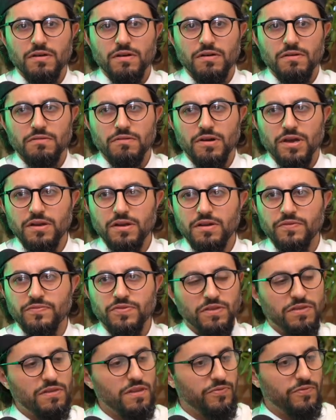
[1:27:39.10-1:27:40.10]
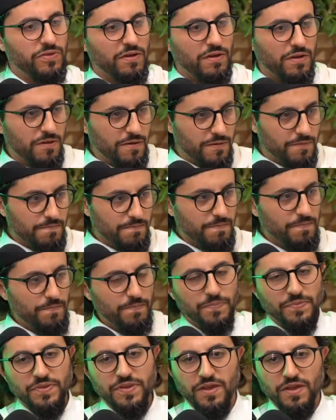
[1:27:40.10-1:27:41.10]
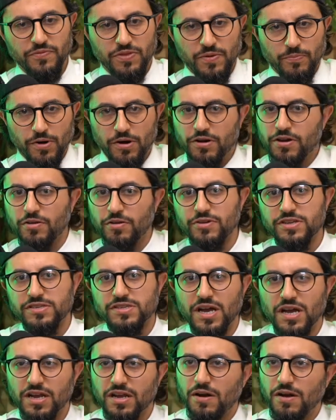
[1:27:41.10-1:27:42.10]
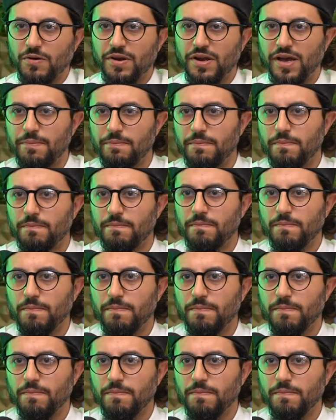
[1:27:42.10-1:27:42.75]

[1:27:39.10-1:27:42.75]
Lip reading: Right? If the mercury's not going up,